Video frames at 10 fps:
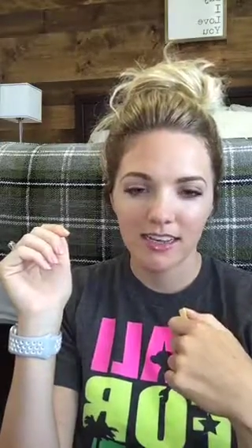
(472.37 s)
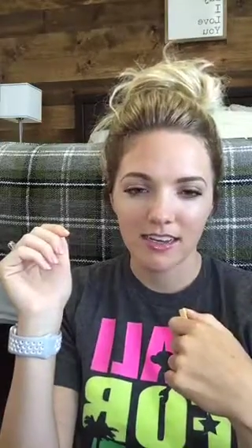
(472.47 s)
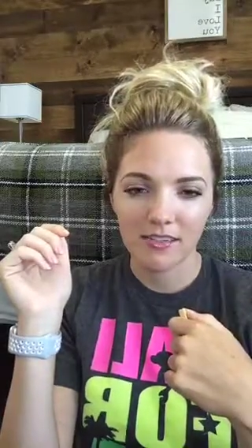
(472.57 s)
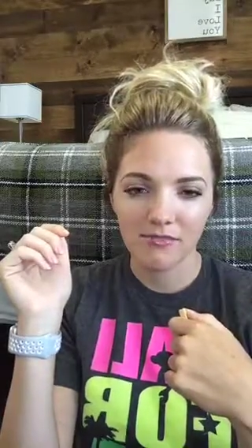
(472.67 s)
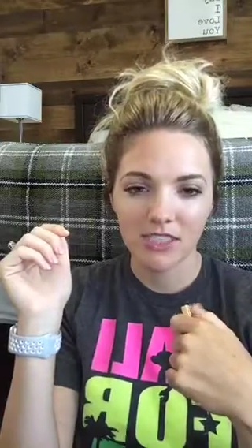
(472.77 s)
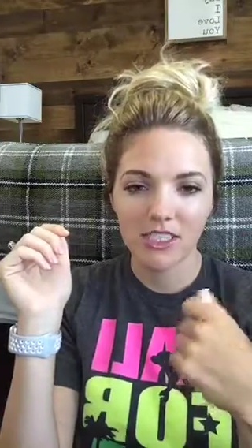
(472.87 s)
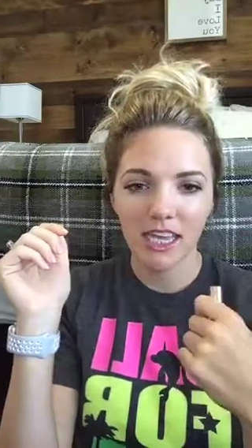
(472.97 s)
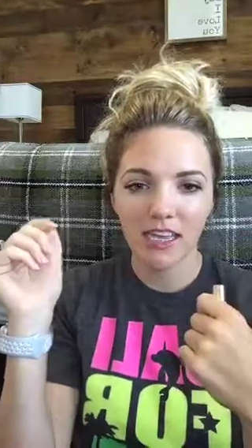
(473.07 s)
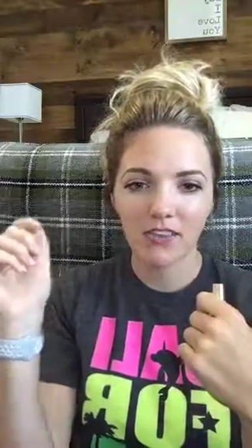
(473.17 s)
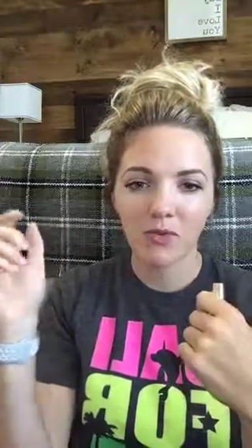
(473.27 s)
um, just
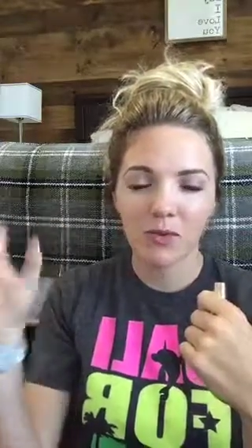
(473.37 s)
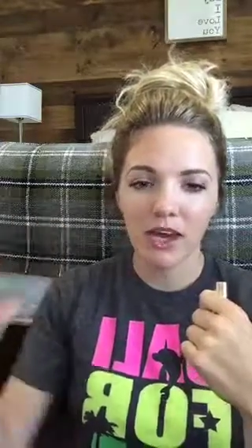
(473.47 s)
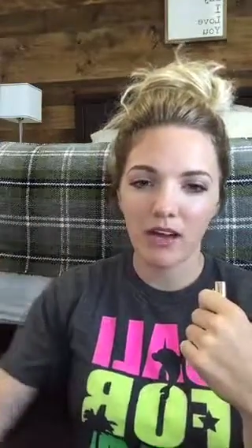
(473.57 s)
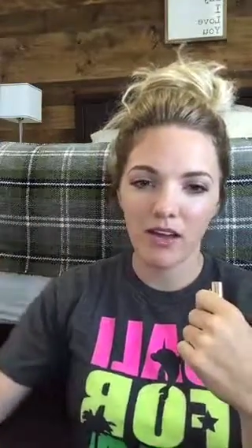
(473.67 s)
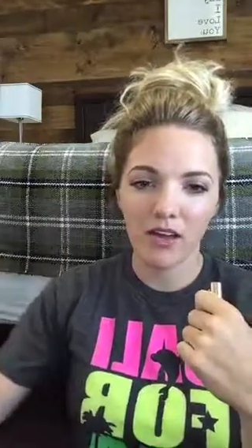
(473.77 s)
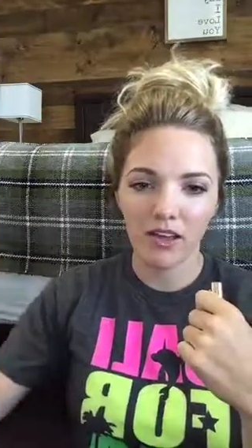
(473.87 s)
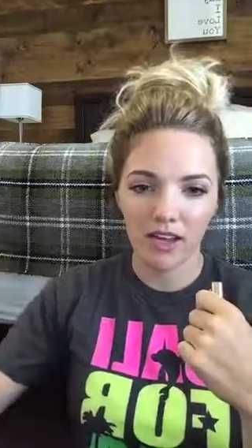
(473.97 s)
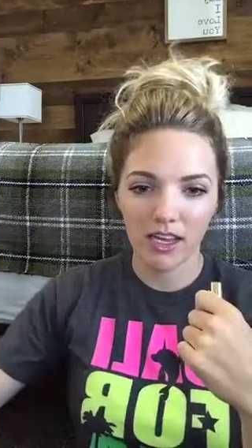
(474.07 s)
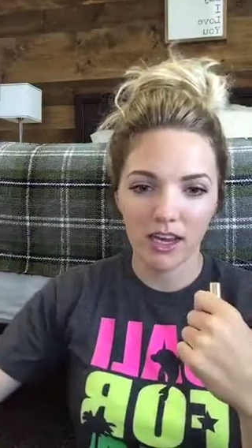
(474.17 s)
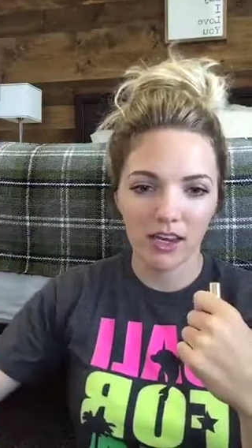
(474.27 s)
like if you put alcohol
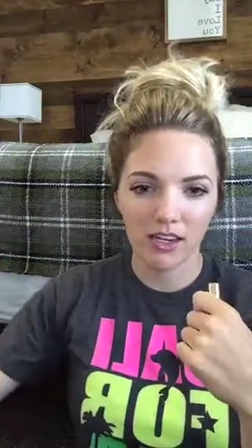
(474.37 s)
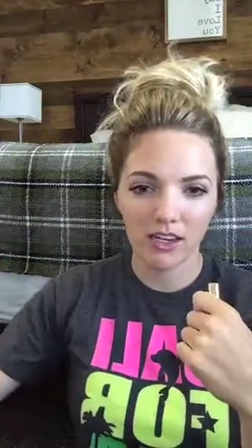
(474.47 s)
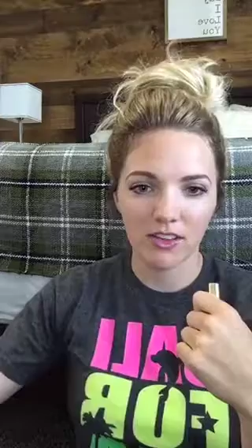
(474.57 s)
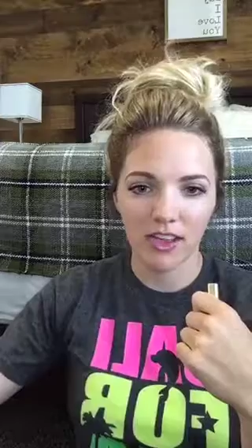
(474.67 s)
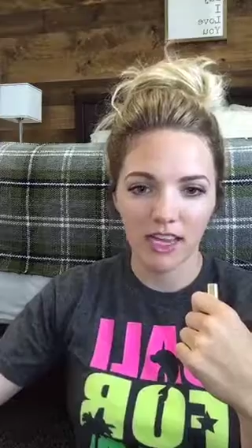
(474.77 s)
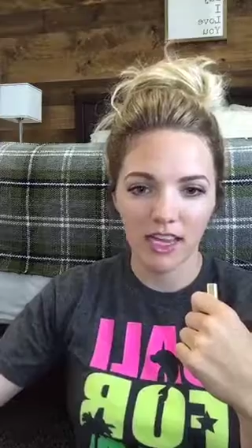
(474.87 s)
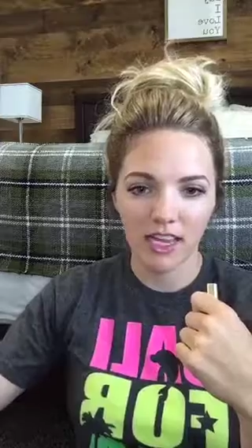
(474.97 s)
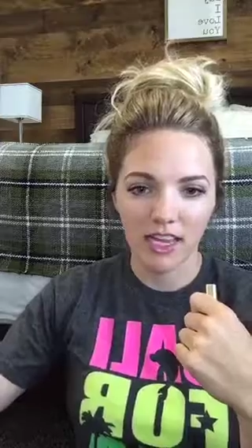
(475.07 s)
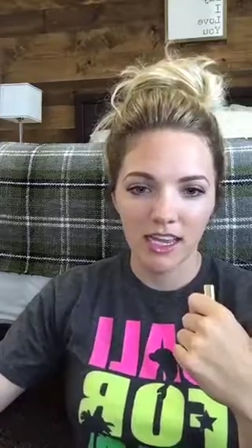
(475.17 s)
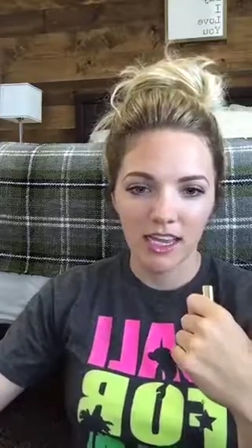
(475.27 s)
on a cut on your leg,